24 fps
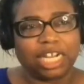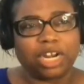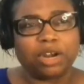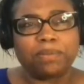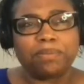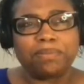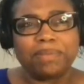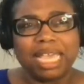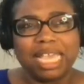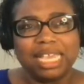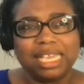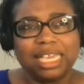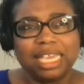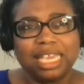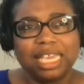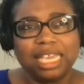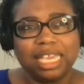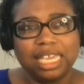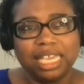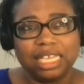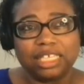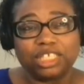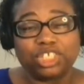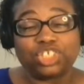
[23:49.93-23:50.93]
that are
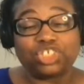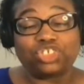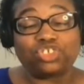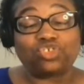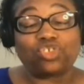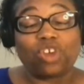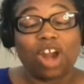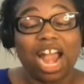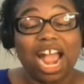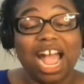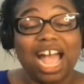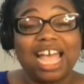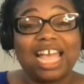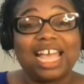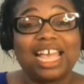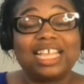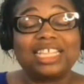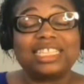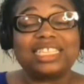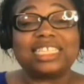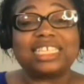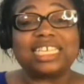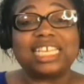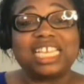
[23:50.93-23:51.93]
making
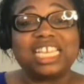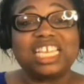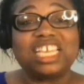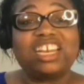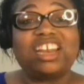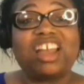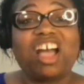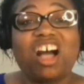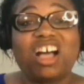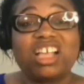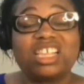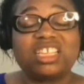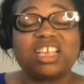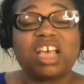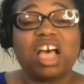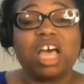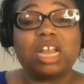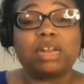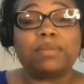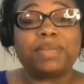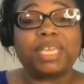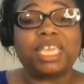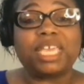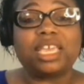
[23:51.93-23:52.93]
strides in
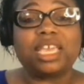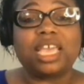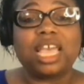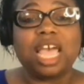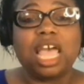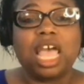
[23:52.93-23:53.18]
autonomy.